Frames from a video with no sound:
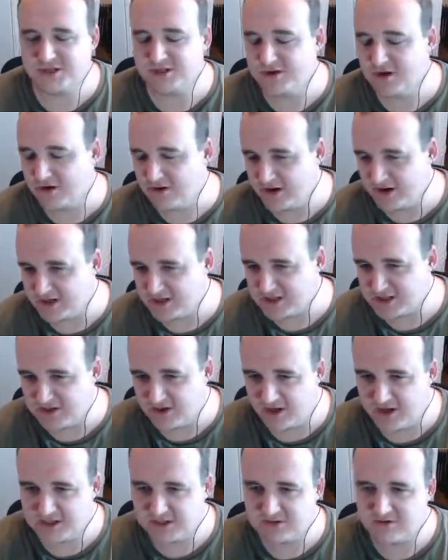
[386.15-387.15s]
You don't need to
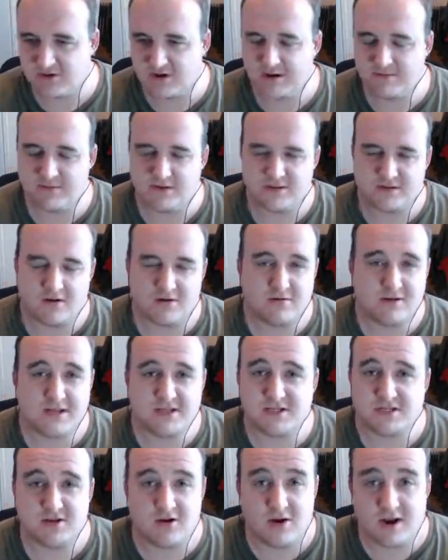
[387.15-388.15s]
side scrape. You don't need
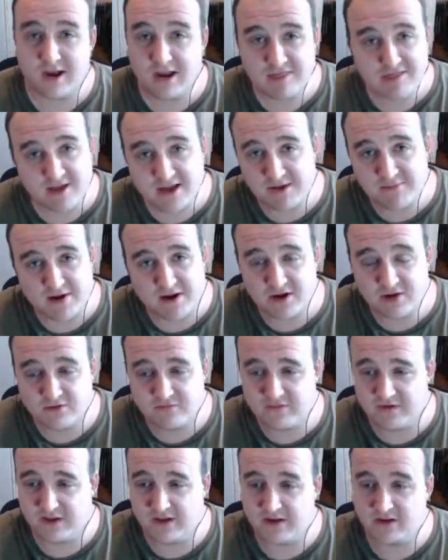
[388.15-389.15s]
to know anything about your
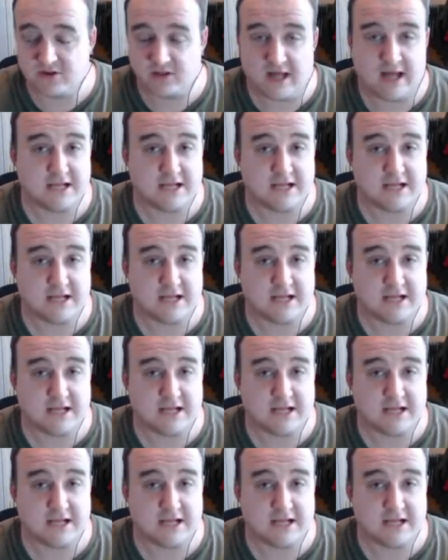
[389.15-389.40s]
vehicle